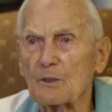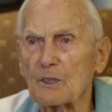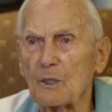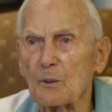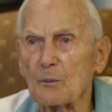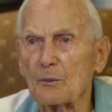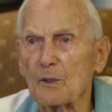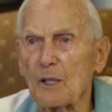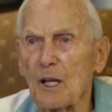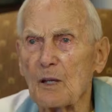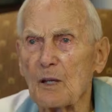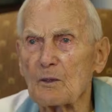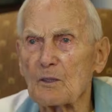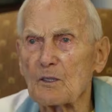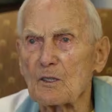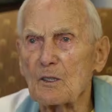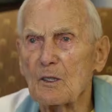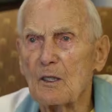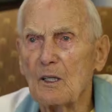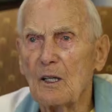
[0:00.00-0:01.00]

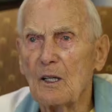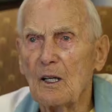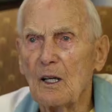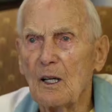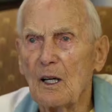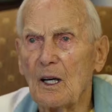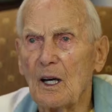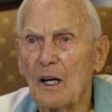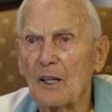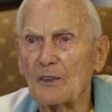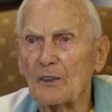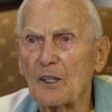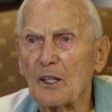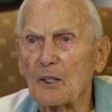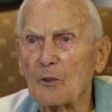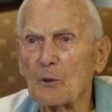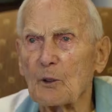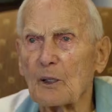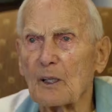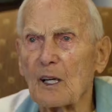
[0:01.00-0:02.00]
sometimes, I
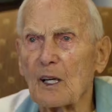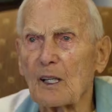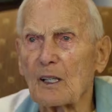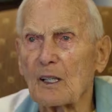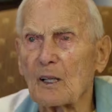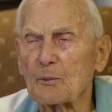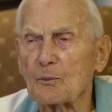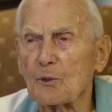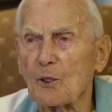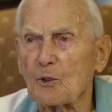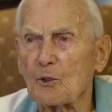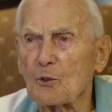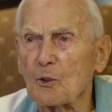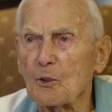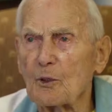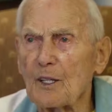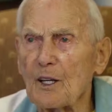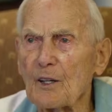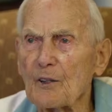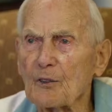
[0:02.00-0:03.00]
think we got up to
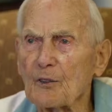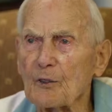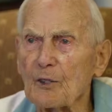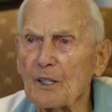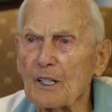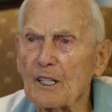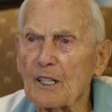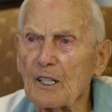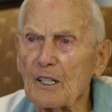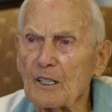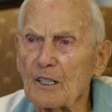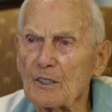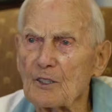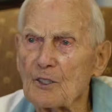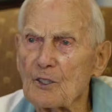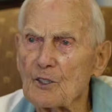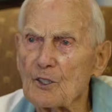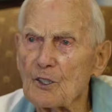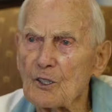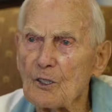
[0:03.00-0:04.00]
23
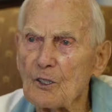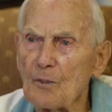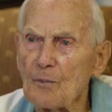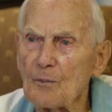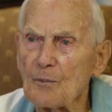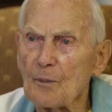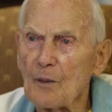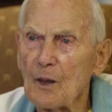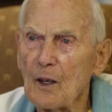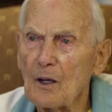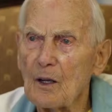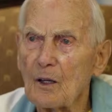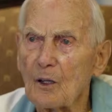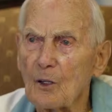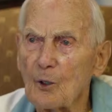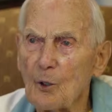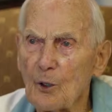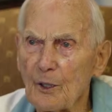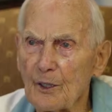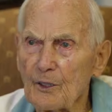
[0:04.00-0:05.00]
kids
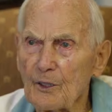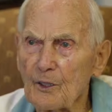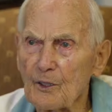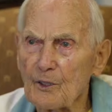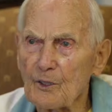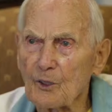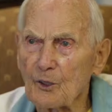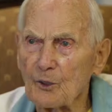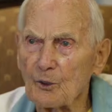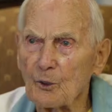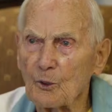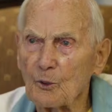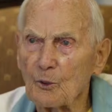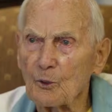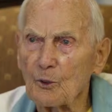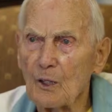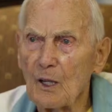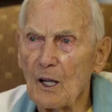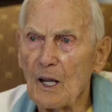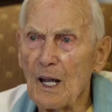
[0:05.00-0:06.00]
going to school.
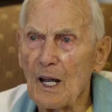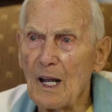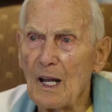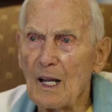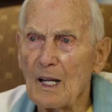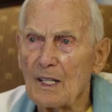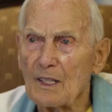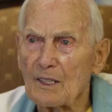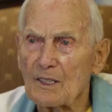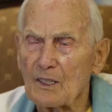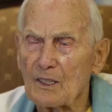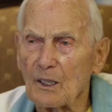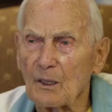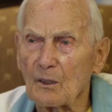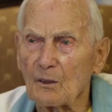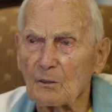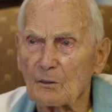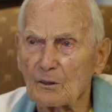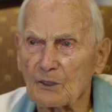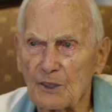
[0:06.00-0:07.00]

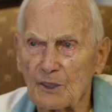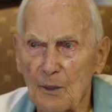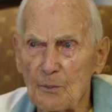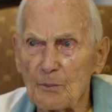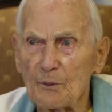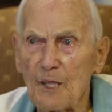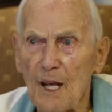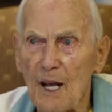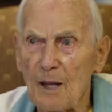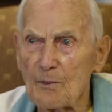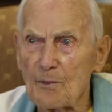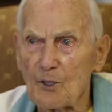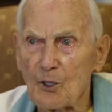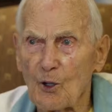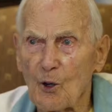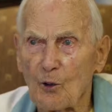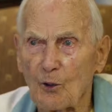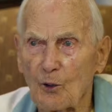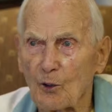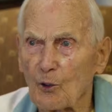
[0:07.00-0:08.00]
So sometimes
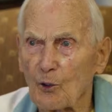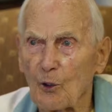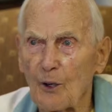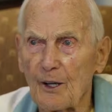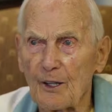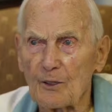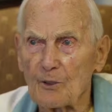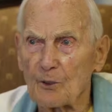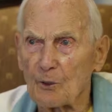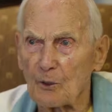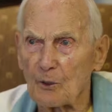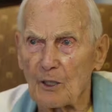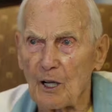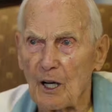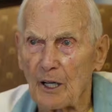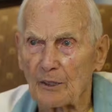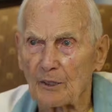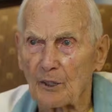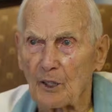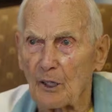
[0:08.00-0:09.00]
all the grades were
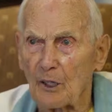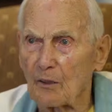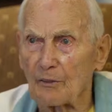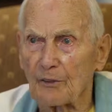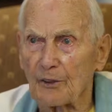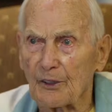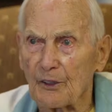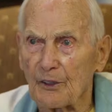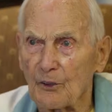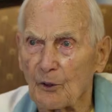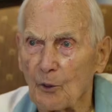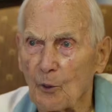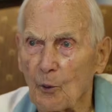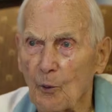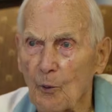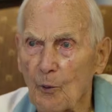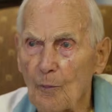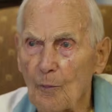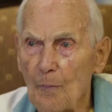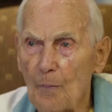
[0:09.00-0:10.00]
not covered though,